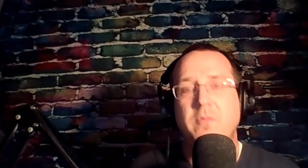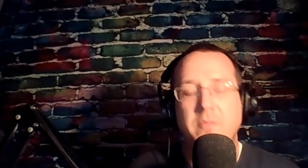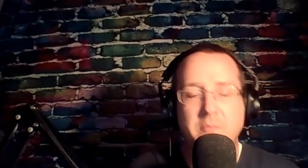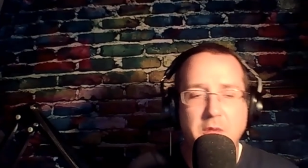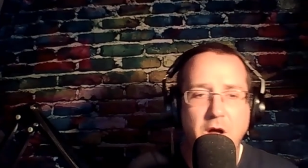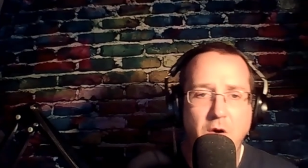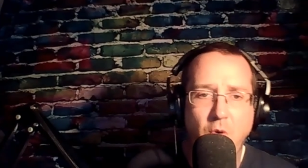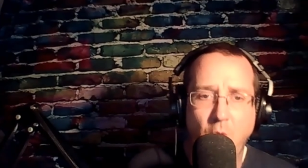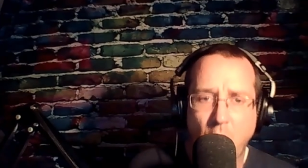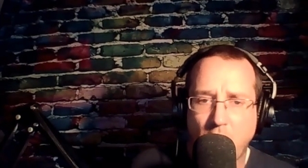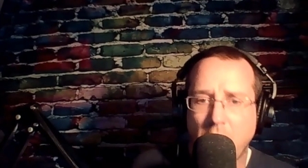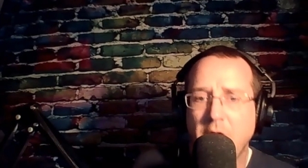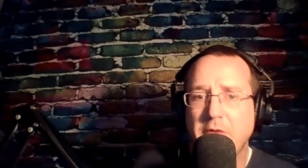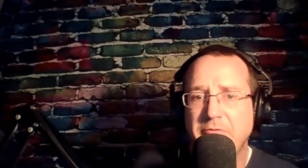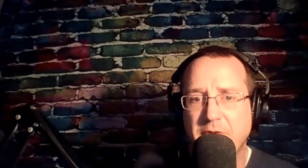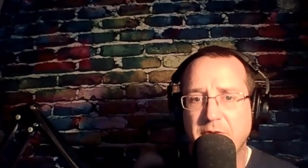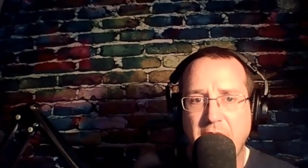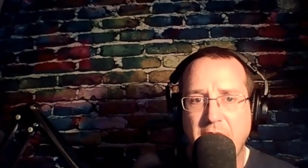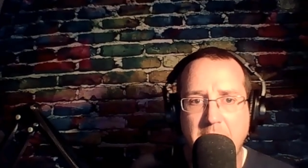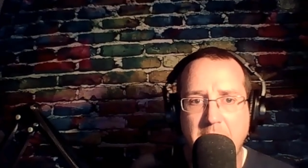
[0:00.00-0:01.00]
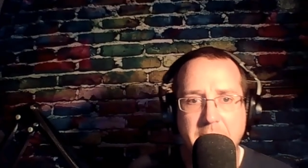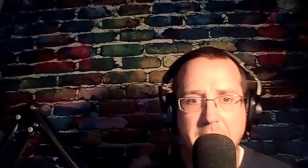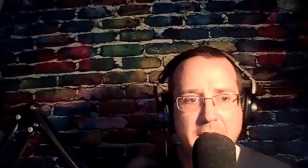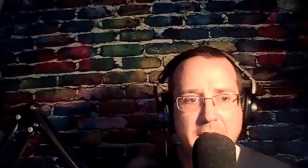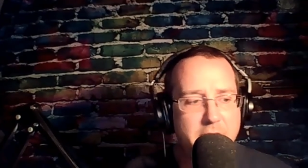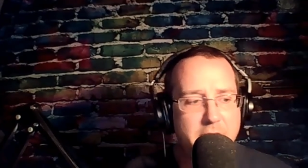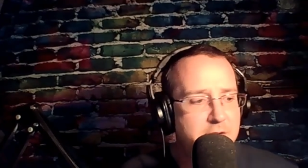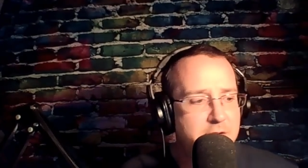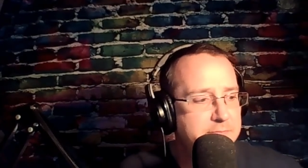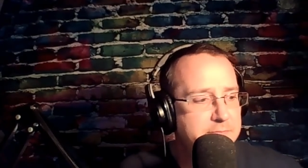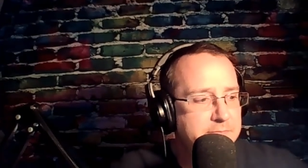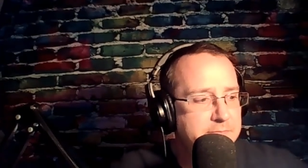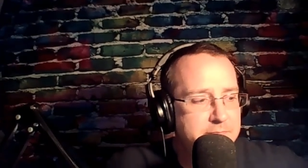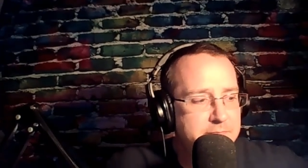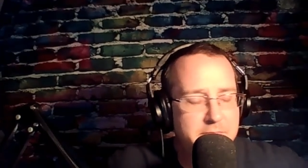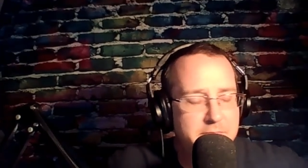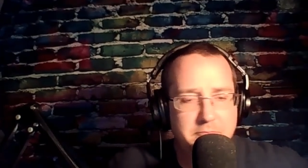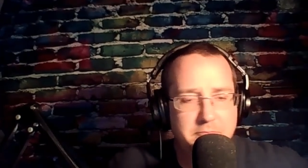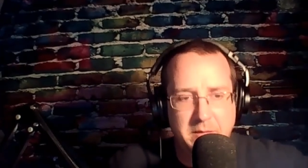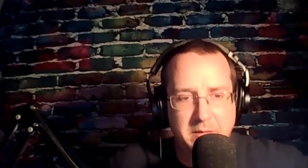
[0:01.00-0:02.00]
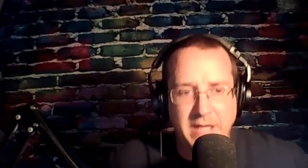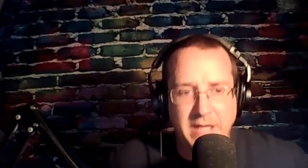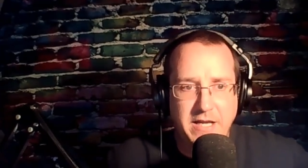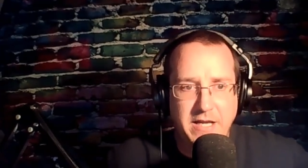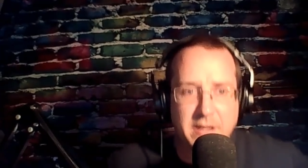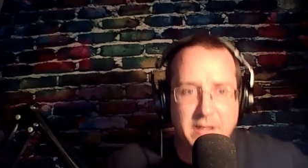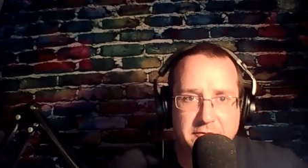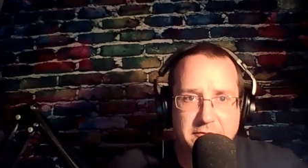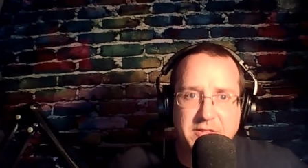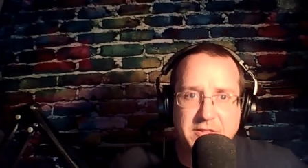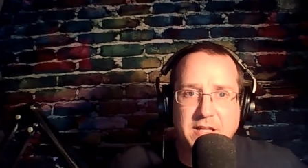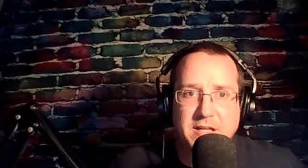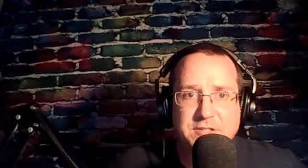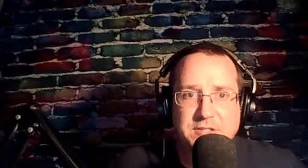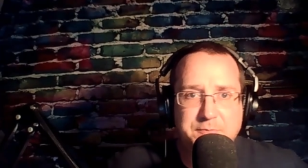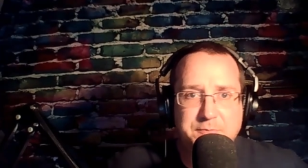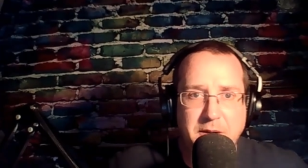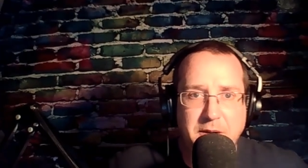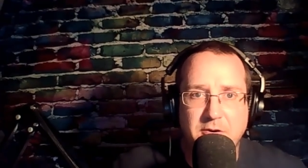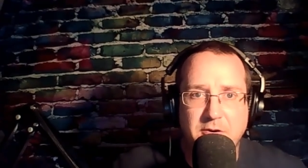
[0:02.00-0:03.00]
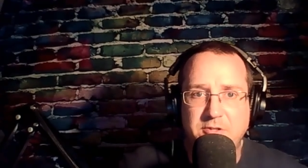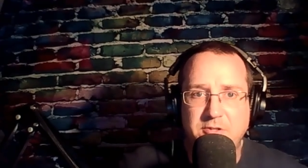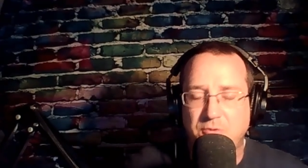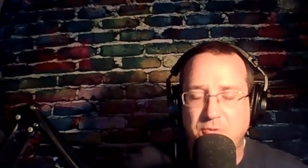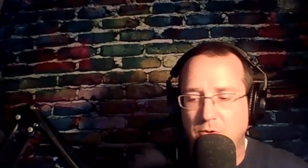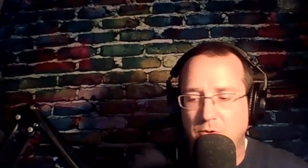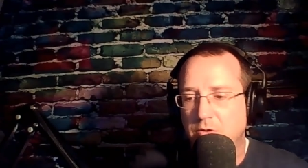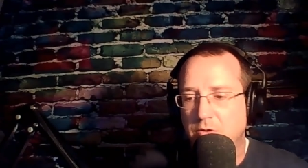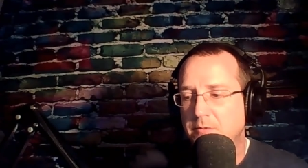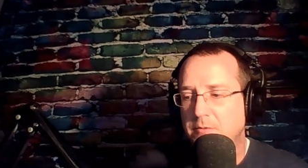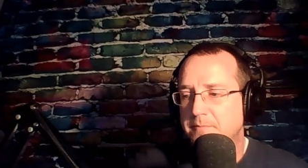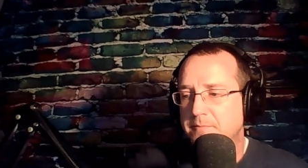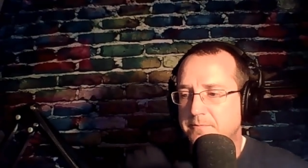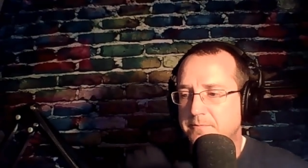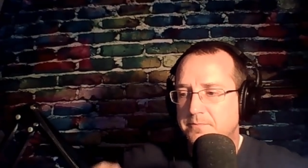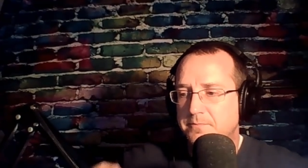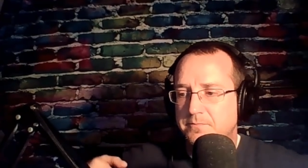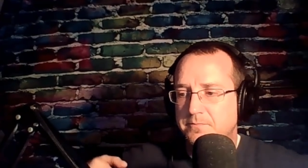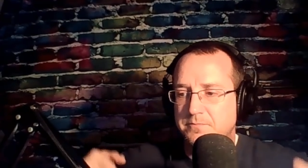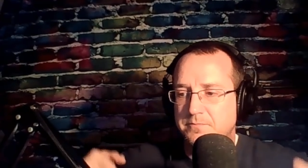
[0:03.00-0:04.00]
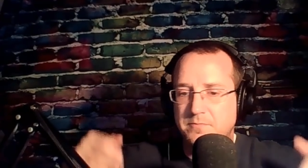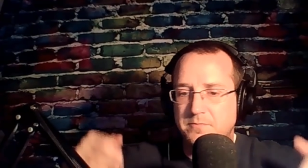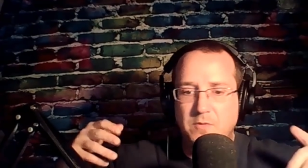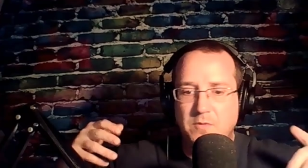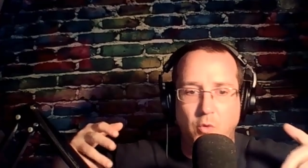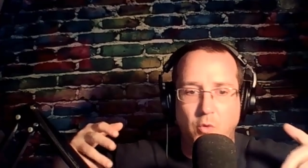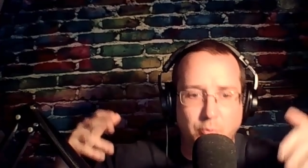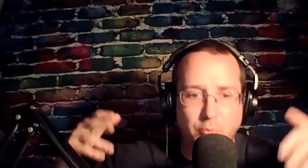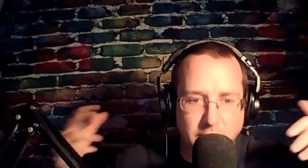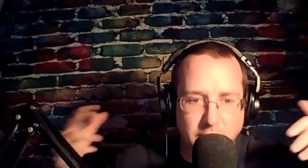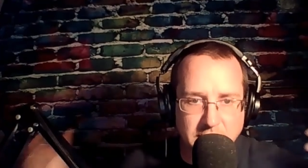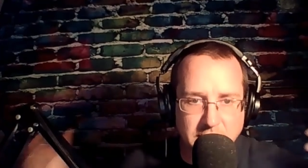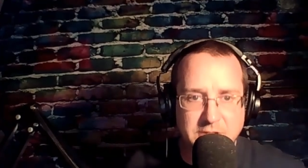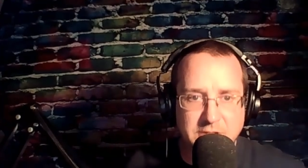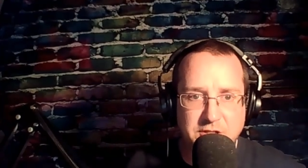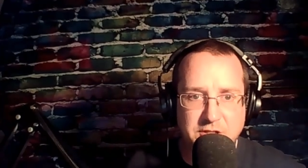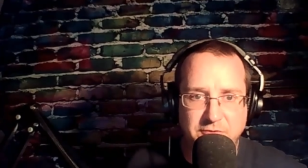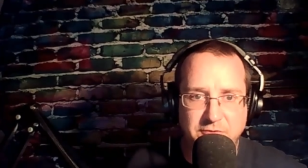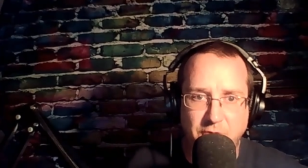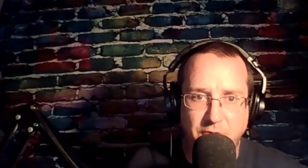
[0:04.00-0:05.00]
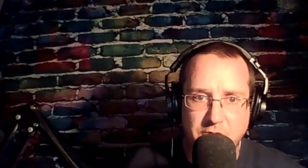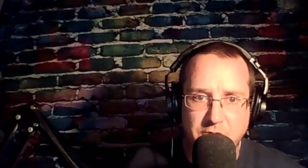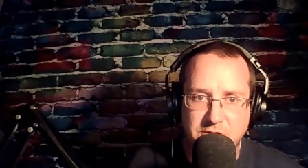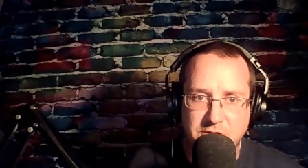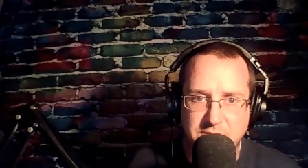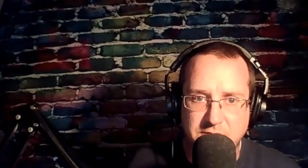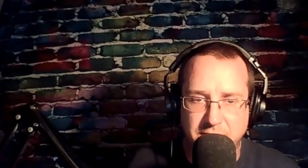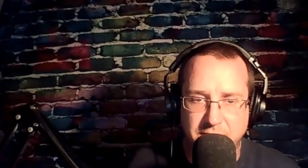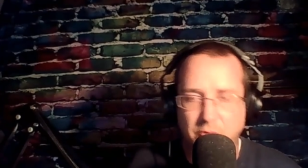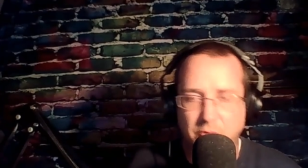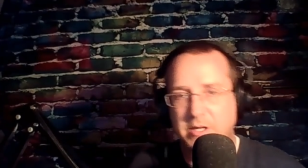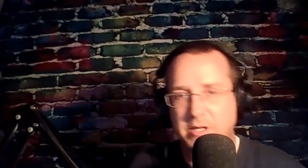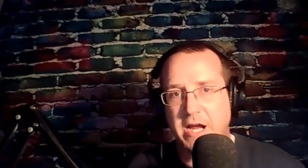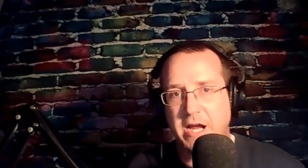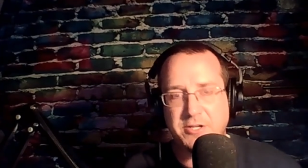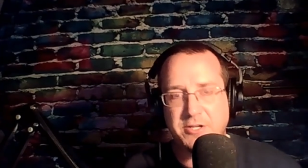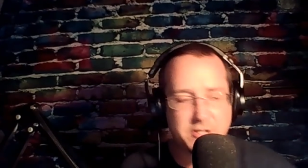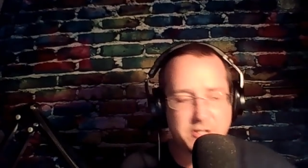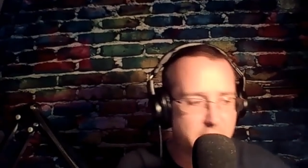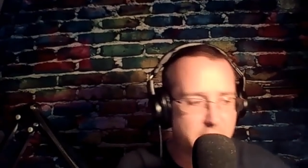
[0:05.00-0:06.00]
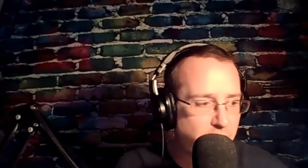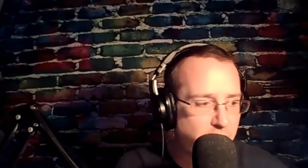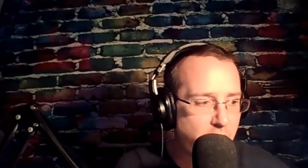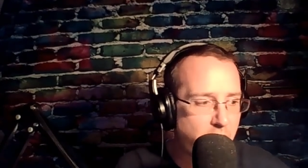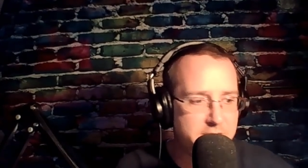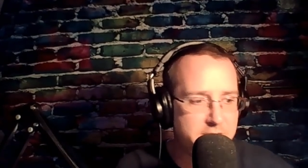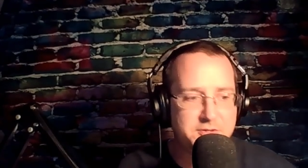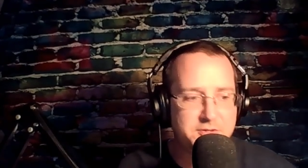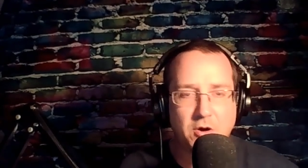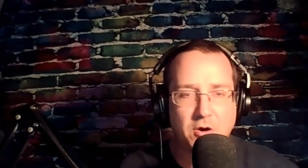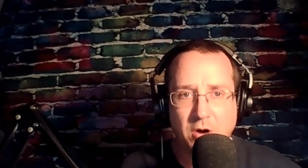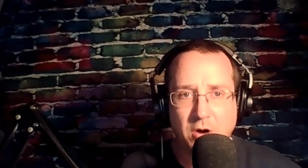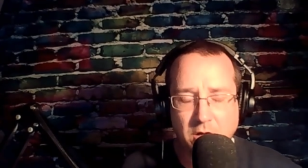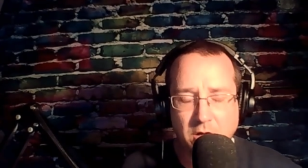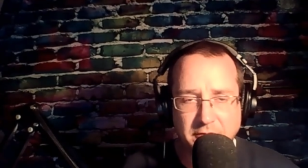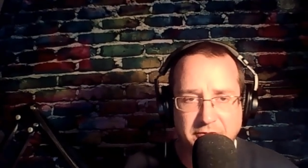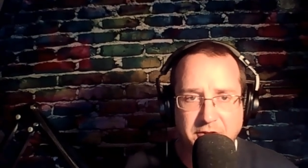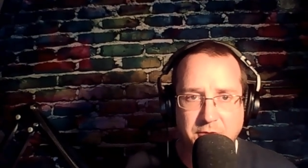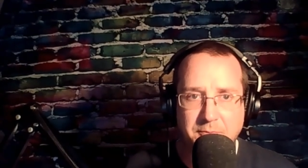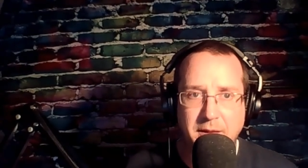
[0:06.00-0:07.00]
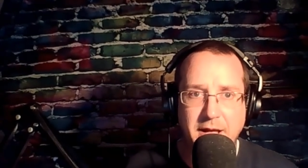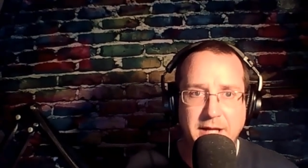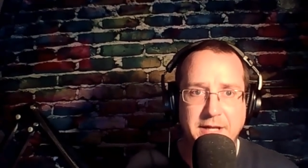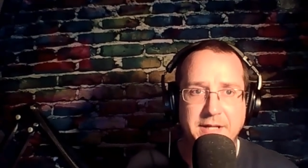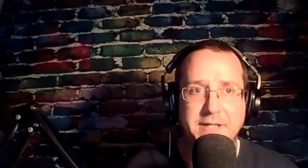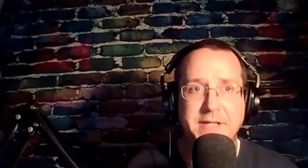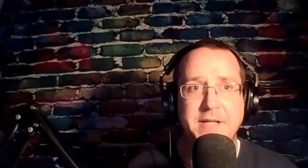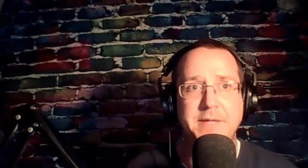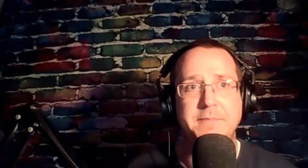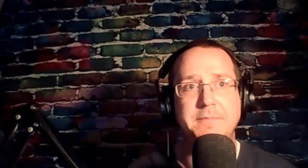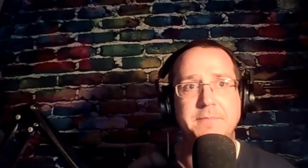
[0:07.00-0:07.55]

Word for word: or for that matter, many of the spiritual or religious versions of creation across all of humanity,